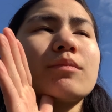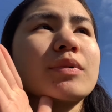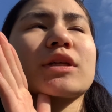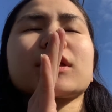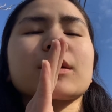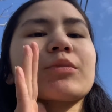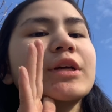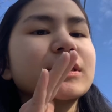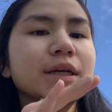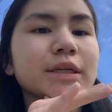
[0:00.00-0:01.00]
but it's like
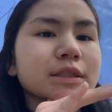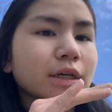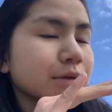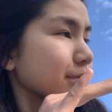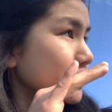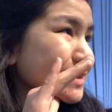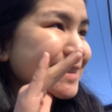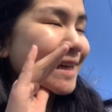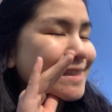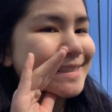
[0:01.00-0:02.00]
pretty sunny so
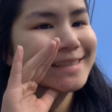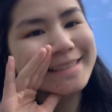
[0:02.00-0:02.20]
it's nice